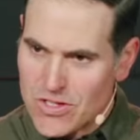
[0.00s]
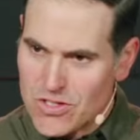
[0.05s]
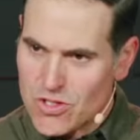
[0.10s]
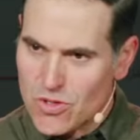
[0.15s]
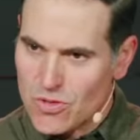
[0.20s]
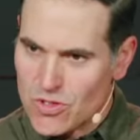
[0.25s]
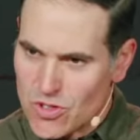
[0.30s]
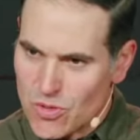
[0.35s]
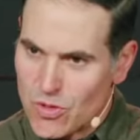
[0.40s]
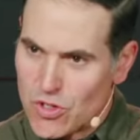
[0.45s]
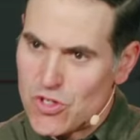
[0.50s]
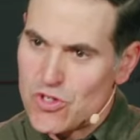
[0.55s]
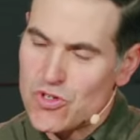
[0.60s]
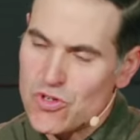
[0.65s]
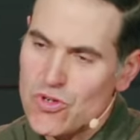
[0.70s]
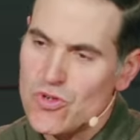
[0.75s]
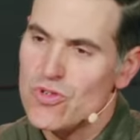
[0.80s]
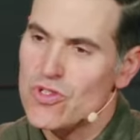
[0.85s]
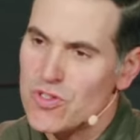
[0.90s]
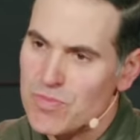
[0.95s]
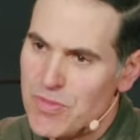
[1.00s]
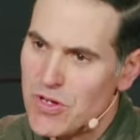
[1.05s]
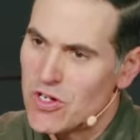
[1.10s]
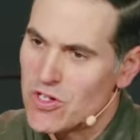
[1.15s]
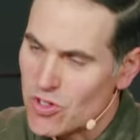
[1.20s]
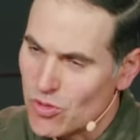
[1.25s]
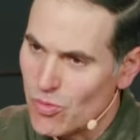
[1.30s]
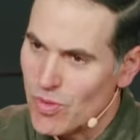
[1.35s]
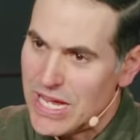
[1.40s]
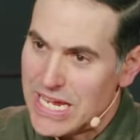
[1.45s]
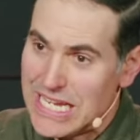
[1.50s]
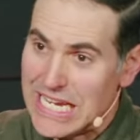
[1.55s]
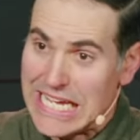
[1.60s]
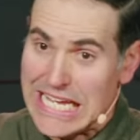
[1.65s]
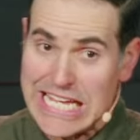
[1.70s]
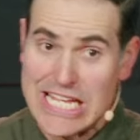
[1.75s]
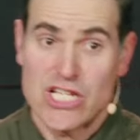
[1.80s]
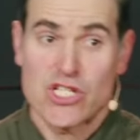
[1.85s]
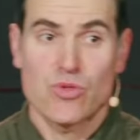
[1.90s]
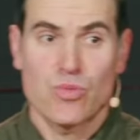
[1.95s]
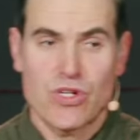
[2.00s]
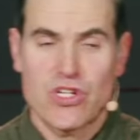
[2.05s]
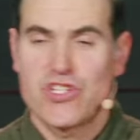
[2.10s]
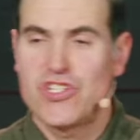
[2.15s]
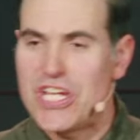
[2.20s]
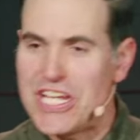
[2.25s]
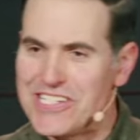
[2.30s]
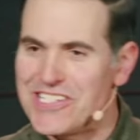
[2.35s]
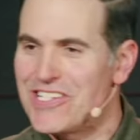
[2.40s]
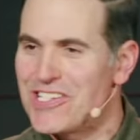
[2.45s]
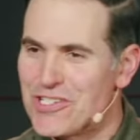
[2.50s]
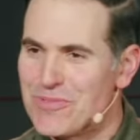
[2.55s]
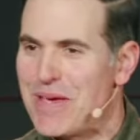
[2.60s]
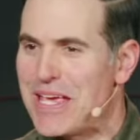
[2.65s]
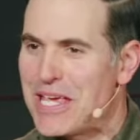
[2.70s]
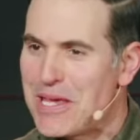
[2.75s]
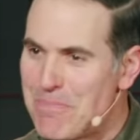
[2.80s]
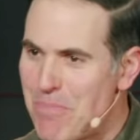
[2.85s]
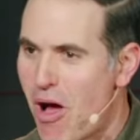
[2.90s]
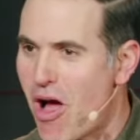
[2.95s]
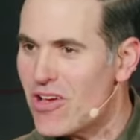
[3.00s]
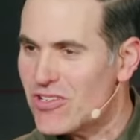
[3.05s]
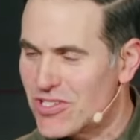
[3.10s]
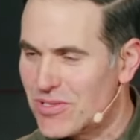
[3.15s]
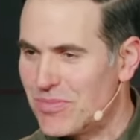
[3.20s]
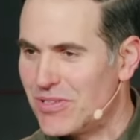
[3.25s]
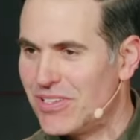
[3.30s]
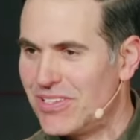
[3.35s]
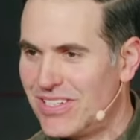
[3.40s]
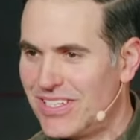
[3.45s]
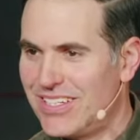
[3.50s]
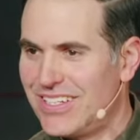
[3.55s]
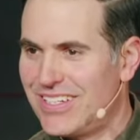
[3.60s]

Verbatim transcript: So, so, a true spiritual awakening is what Jesus is making possible